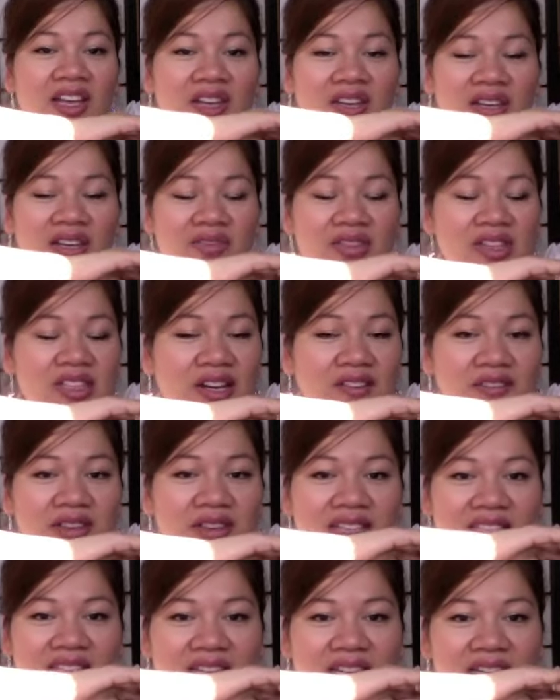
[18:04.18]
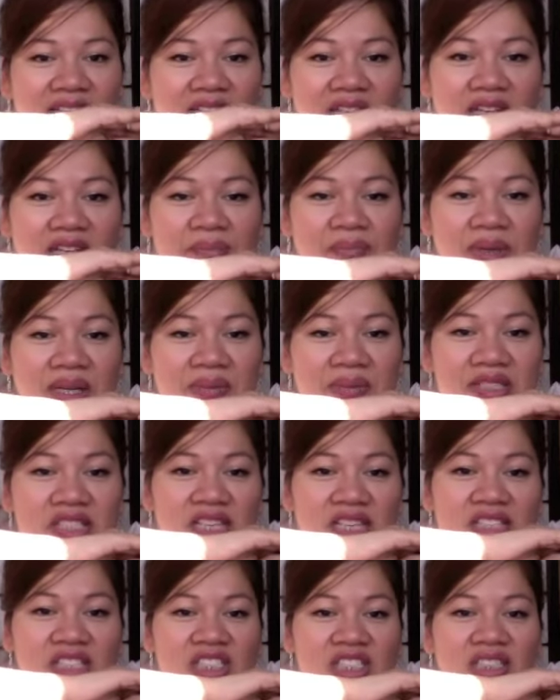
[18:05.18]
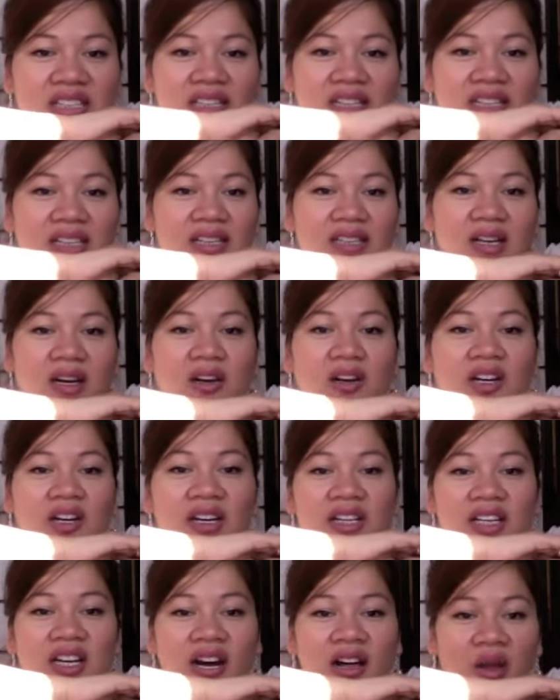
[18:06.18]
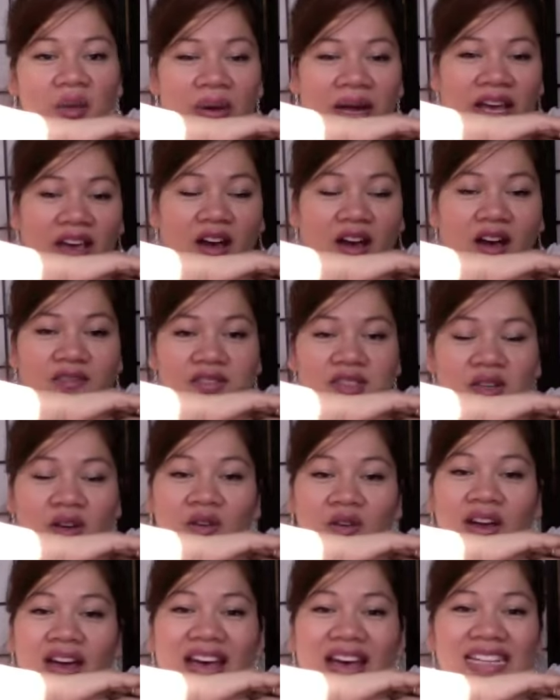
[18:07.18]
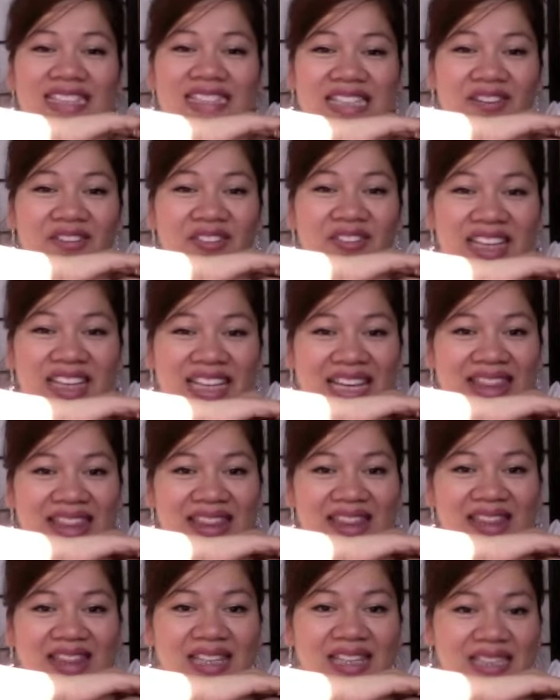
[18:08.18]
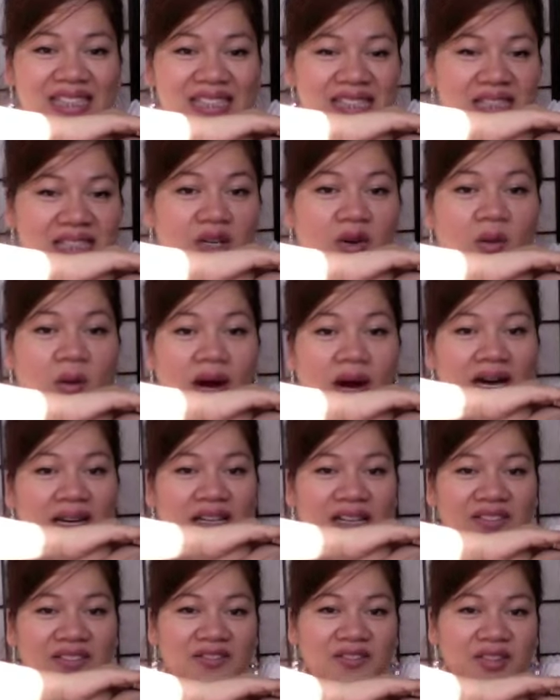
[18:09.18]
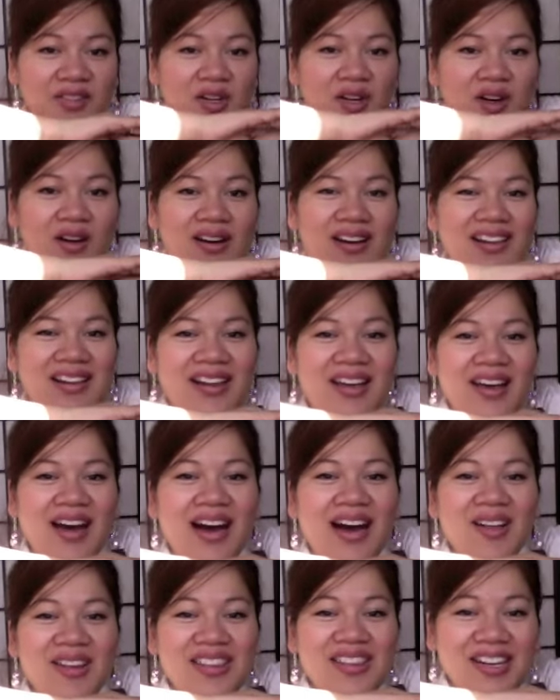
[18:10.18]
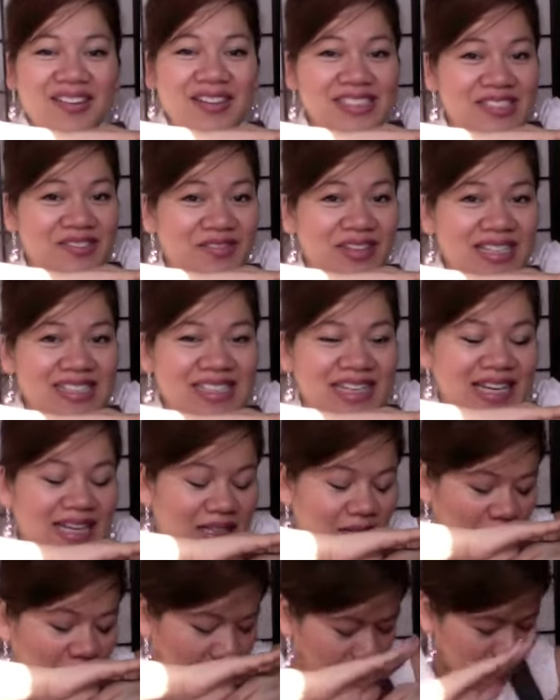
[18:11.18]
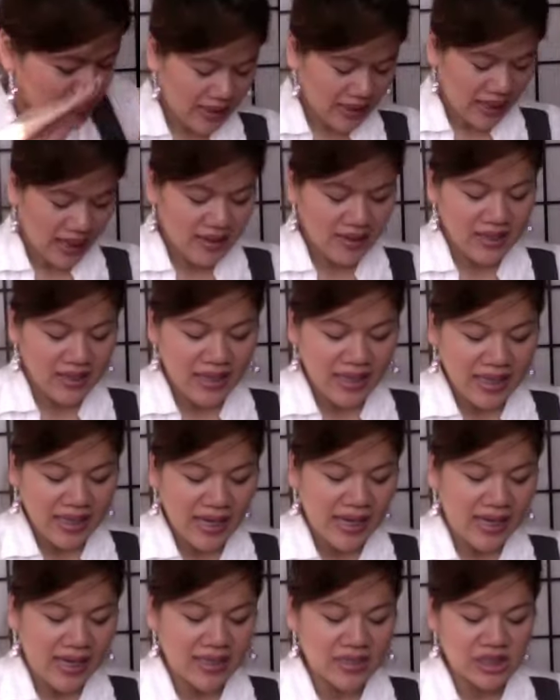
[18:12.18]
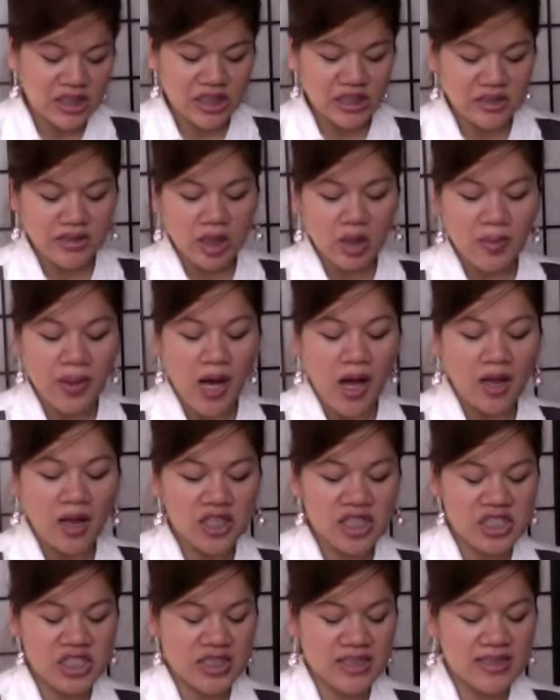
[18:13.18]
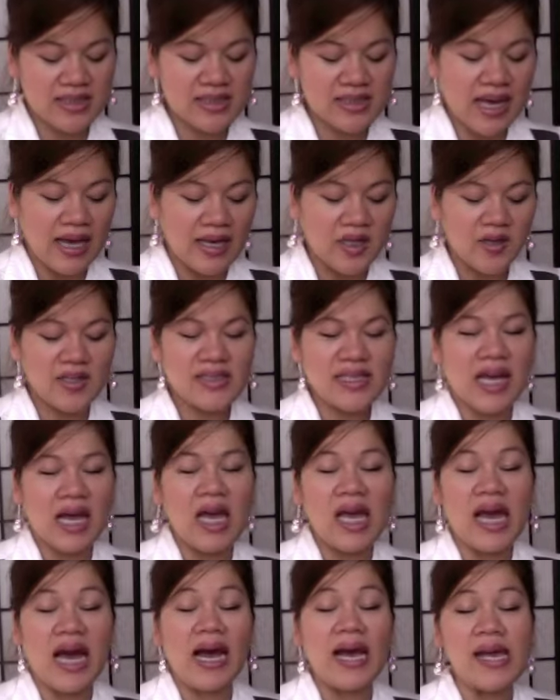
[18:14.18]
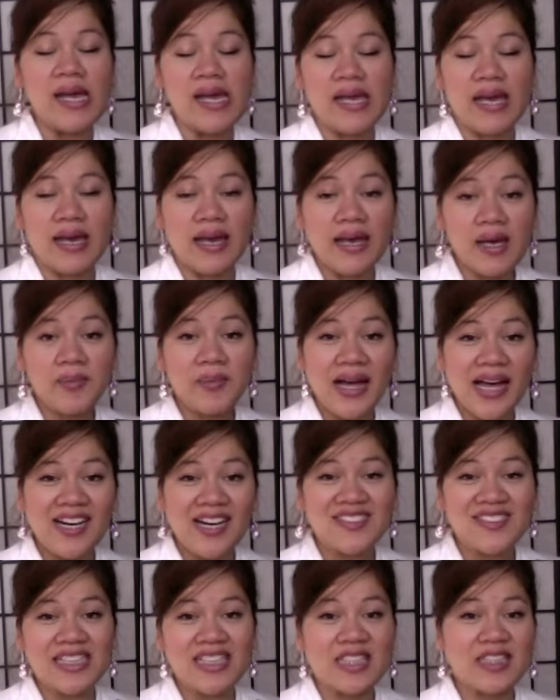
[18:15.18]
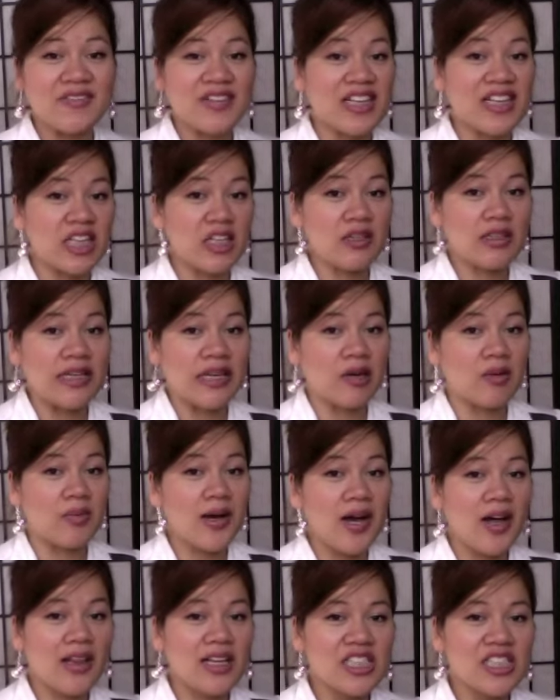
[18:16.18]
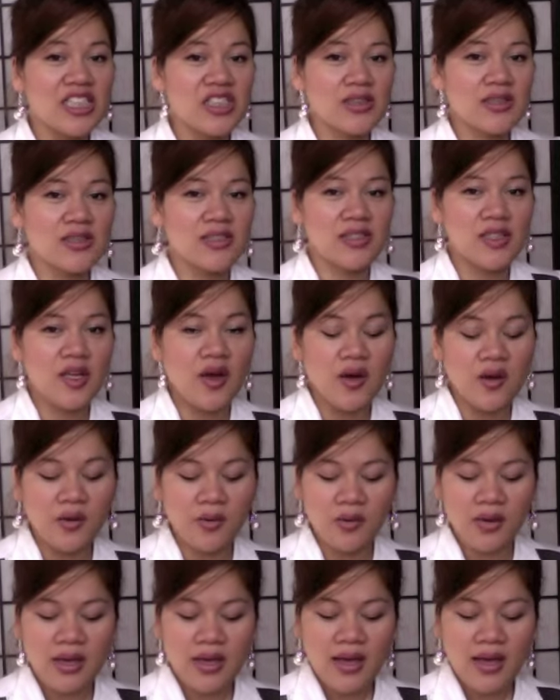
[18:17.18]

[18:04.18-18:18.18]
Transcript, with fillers: you definitely get good pigmentation, good color payoff. So definitely get this quad if you're uh, there at CVS again. And then I got two nail polishes. I noticed that I, am out of clear nail polish, so